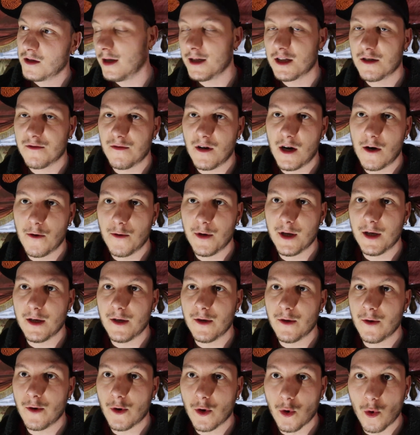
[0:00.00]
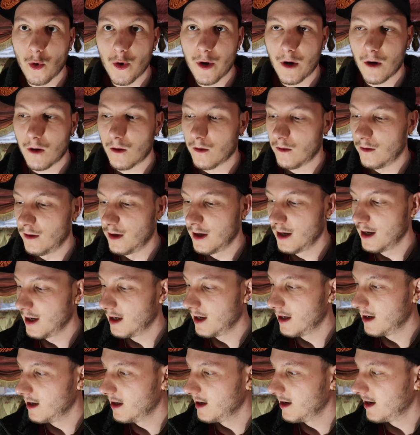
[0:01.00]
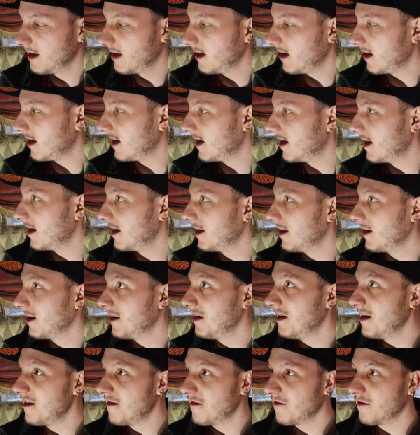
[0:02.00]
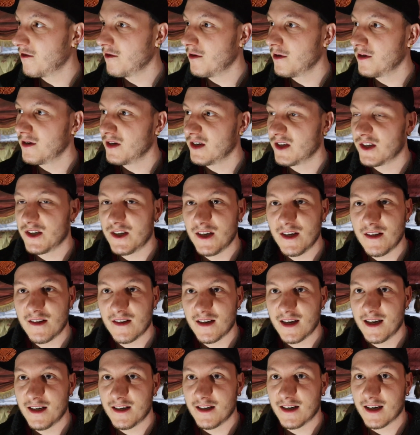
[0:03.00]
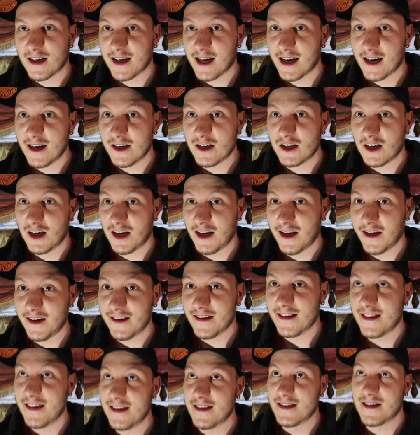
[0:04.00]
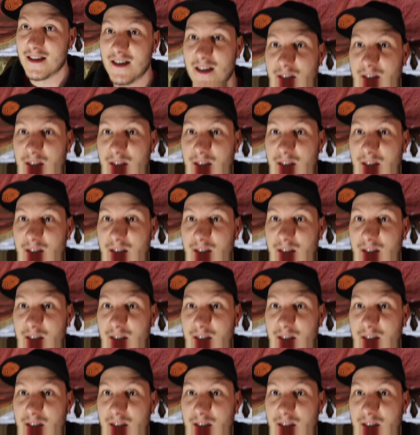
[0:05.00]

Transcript: It's very royal and I never sit in a carriage like this.